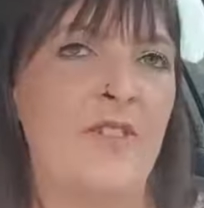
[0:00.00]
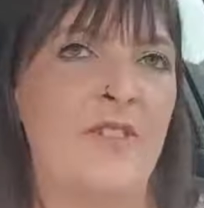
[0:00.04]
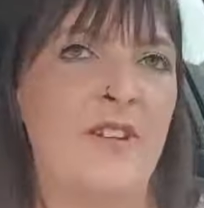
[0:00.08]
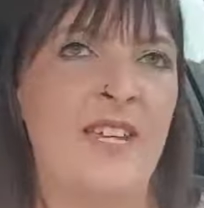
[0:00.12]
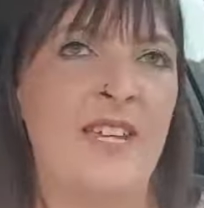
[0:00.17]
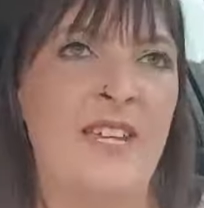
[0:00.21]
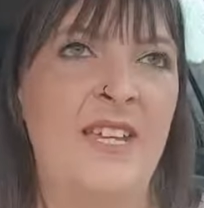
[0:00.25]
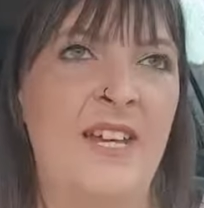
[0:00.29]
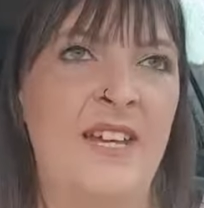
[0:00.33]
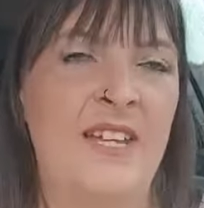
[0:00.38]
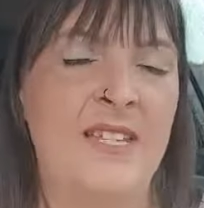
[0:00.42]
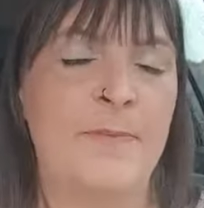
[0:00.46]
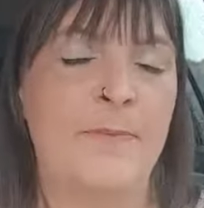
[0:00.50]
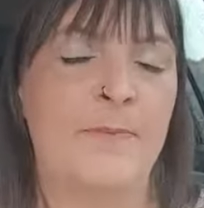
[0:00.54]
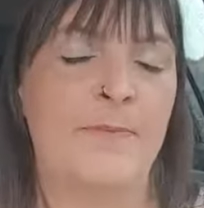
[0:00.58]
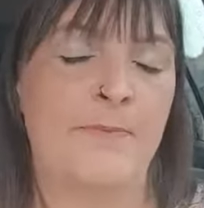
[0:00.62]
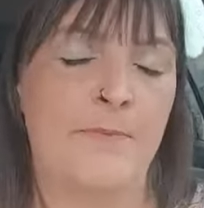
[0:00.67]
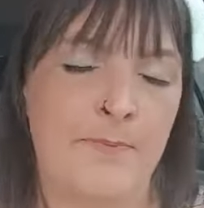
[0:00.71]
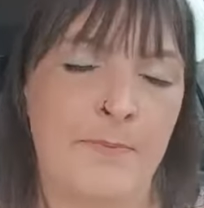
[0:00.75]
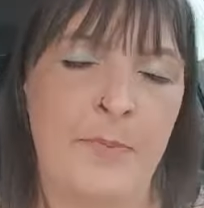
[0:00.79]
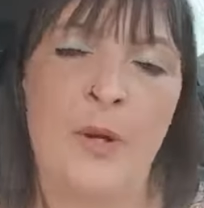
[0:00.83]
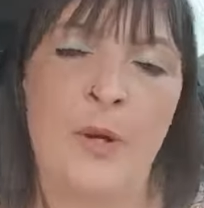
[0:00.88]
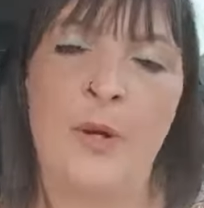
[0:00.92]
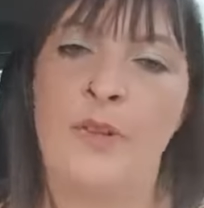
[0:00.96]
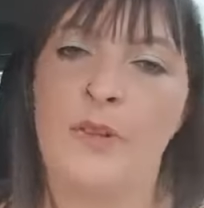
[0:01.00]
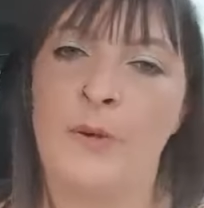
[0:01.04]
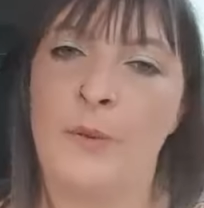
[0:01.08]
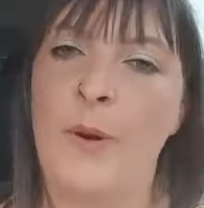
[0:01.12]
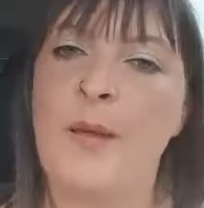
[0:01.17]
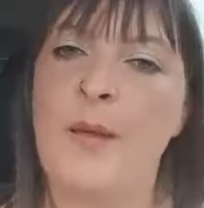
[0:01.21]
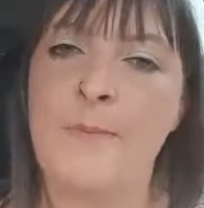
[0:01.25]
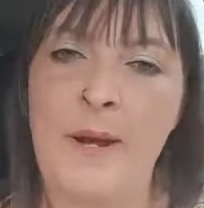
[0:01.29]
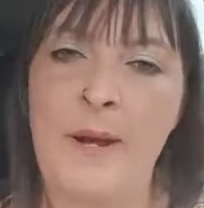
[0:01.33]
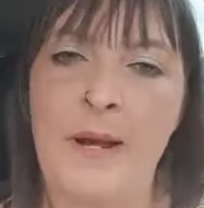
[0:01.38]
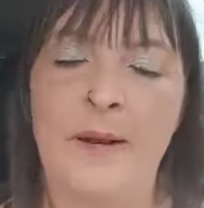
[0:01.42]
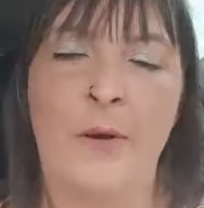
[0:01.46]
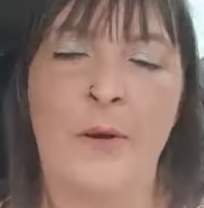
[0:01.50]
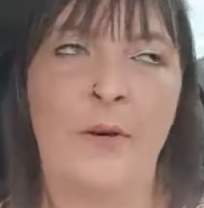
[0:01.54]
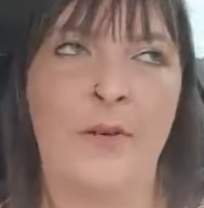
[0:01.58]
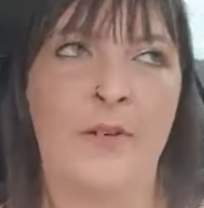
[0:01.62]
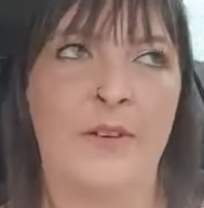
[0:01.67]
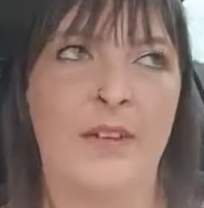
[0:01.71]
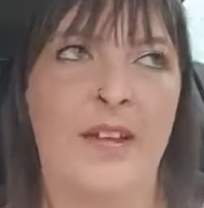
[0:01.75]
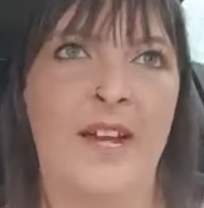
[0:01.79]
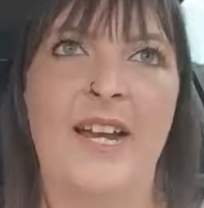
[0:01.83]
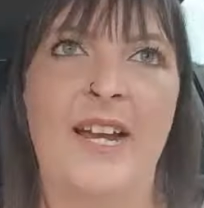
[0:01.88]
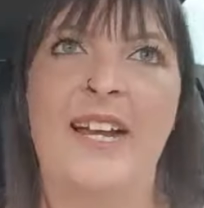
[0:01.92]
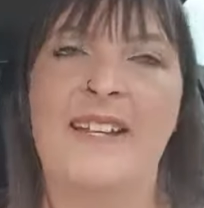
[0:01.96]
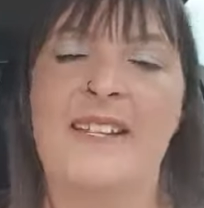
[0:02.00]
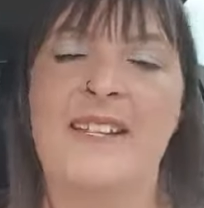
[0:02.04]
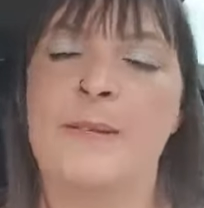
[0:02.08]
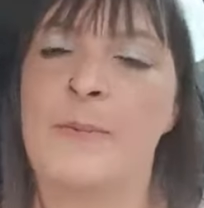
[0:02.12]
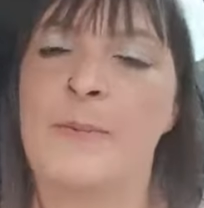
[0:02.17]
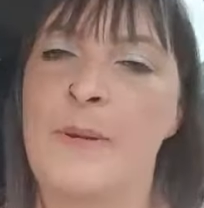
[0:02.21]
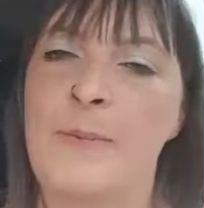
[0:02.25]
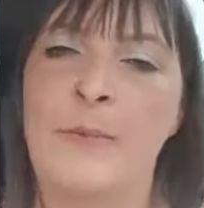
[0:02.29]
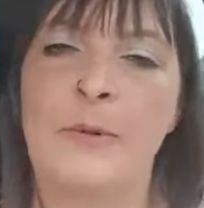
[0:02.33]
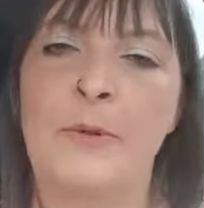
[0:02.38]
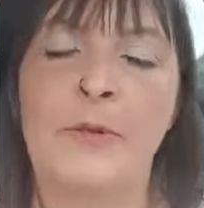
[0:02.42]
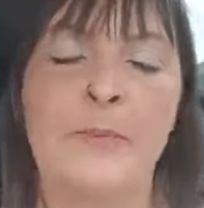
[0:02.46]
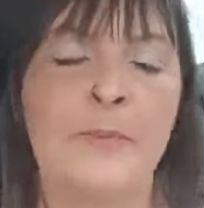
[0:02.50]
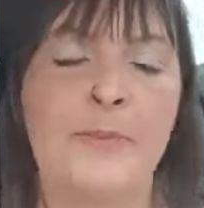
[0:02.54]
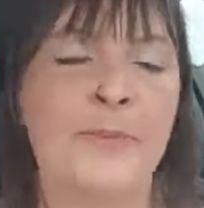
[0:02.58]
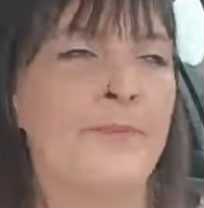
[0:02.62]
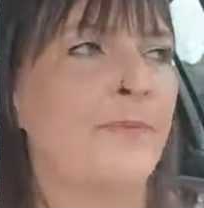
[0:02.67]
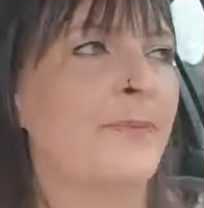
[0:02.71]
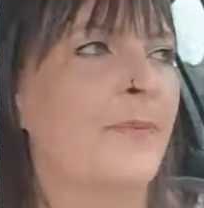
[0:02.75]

He has put the weight back on and a bit more.